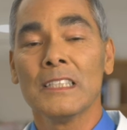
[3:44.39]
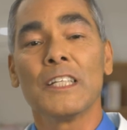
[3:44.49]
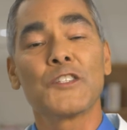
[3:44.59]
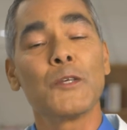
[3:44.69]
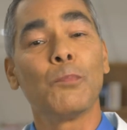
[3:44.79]

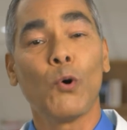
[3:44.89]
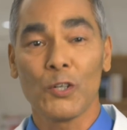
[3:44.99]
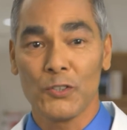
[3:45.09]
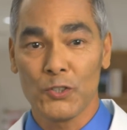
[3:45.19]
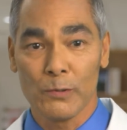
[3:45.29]
It's
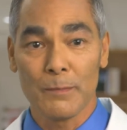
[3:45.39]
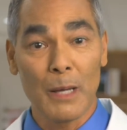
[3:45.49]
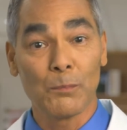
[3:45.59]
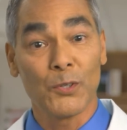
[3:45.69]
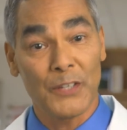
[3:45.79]
important to
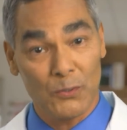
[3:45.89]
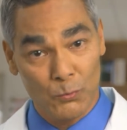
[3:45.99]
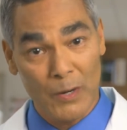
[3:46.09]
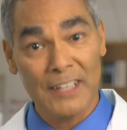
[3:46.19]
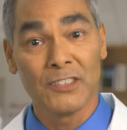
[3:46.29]
remember that
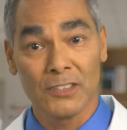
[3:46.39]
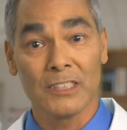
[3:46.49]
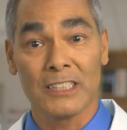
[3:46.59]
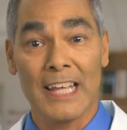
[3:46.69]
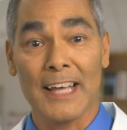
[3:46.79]
retinal
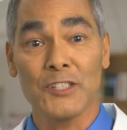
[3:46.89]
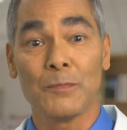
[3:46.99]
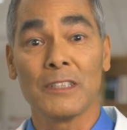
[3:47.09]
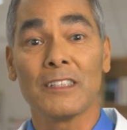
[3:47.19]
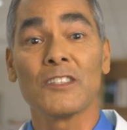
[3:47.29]

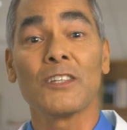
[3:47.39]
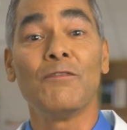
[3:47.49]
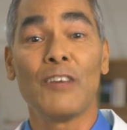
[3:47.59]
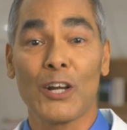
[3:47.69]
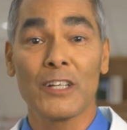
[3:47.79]
detachment is a
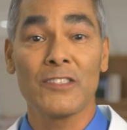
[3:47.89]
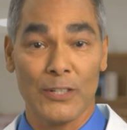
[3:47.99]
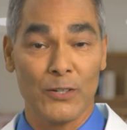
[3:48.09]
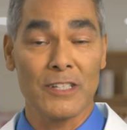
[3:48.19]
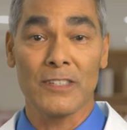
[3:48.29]
very
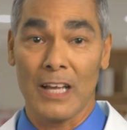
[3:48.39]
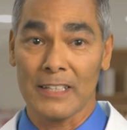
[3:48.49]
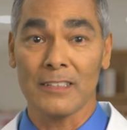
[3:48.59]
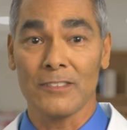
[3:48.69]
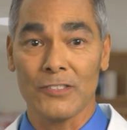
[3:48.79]
serious eye
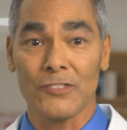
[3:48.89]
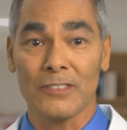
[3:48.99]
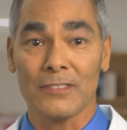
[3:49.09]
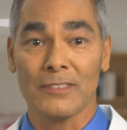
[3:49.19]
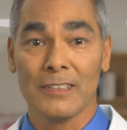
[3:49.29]

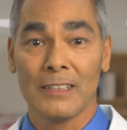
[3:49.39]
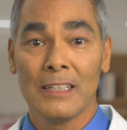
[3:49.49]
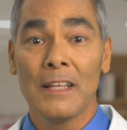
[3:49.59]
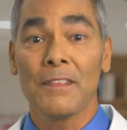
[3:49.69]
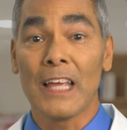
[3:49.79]
condition.
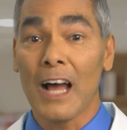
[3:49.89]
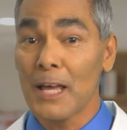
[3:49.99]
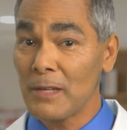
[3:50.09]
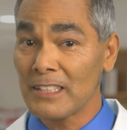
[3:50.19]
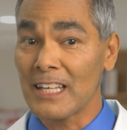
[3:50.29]
The eye
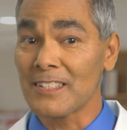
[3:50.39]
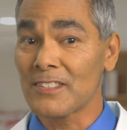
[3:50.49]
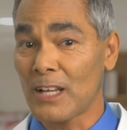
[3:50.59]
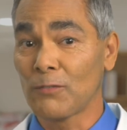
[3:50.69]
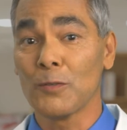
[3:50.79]
may take
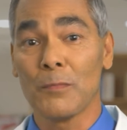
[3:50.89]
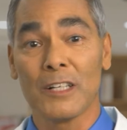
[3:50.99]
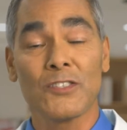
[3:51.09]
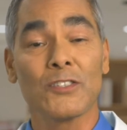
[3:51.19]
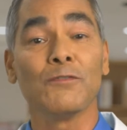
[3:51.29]
several
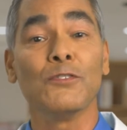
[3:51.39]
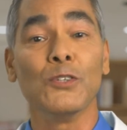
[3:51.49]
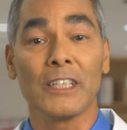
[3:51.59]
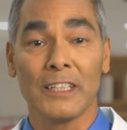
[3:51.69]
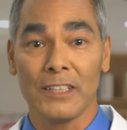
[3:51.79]
months to
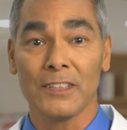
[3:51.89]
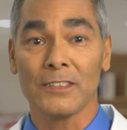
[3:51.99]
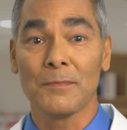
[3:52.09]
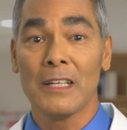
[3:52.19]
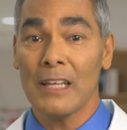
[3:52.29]
fully heal,
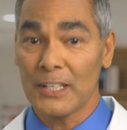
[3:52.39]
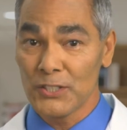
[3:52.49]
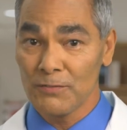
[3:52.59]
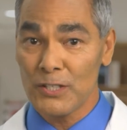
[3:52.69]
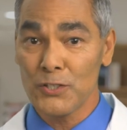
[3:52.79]
and your
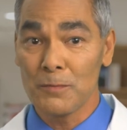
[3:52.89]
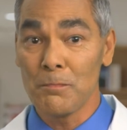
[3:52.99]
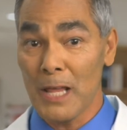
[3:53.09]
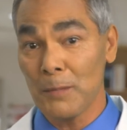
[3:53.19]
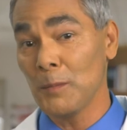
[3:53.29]
vision
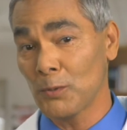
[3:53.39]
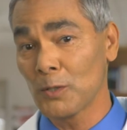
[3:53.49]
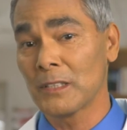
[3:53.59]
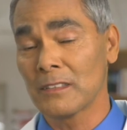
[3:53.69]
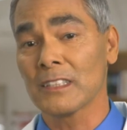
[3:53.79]
may be
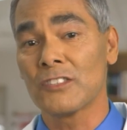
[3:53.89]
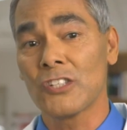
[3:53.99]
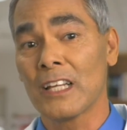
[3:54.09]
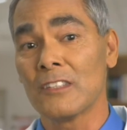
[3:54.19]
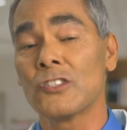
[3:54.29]
permanently
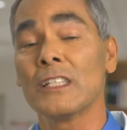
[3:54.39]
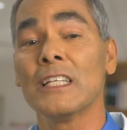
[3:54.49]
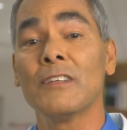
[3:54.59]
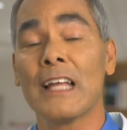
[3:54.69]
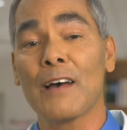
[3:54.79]
changed
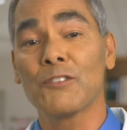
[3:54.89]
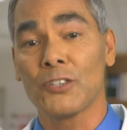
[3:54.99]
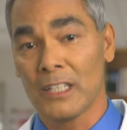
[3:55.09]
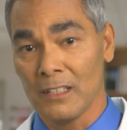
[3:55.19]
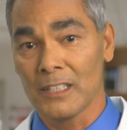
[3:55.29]
even after
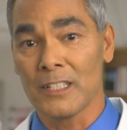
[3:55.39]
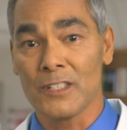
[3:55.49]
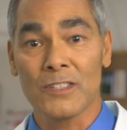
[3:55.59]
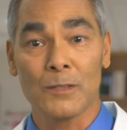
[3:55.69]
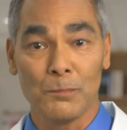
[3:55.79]
healing
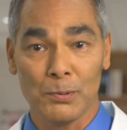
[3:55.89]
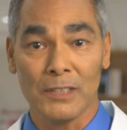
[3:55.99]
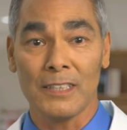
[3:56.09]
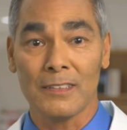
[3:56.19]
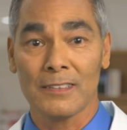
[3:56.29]
is
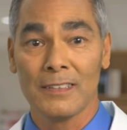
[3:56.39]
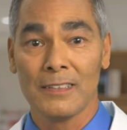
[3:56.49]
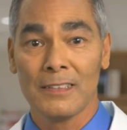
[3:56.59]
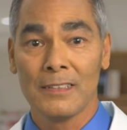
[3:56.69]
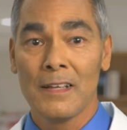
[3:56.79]
complete.
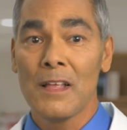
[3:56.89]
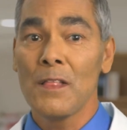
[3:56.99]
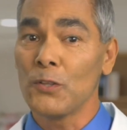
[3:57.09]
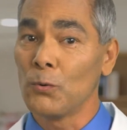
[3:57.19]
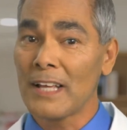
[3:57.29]

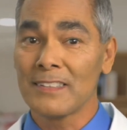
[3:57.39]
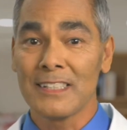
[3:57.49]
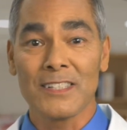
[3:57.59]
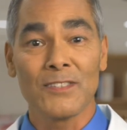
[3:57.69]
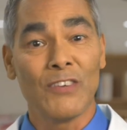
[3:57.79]
The retina
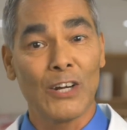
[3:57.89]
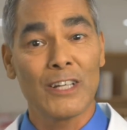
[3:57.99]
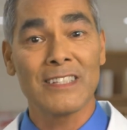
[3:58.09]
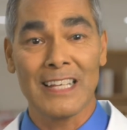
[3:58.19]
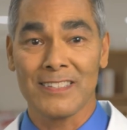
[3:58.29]
is very
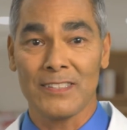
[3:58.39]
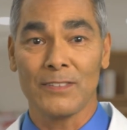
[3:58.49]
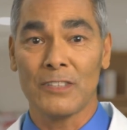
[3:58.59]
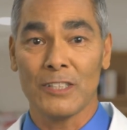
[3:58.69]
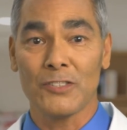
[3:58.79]
sensitive
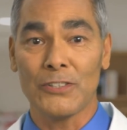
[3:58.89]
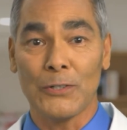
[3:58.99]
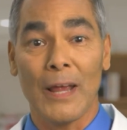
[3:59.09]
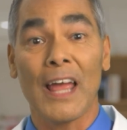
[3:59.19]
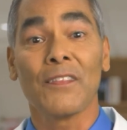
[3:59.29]
tissue,
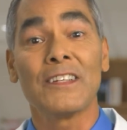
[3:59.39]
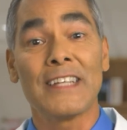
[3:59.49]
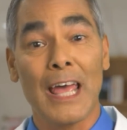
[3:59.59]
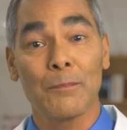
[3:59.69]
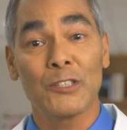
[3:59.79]
and the
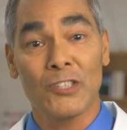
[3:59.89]
damage